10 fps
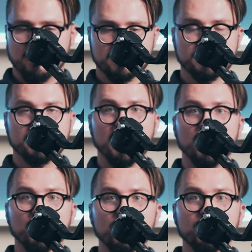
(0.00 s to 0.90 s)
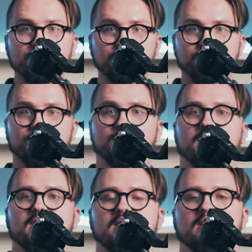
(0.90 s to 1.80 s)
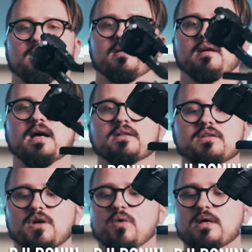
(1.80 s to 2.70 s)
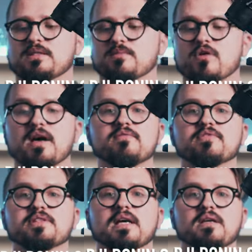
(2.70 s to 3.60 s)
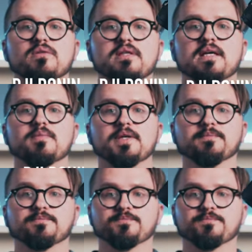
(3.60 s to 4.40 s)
So, I don't know, what's more everyday, you tell me.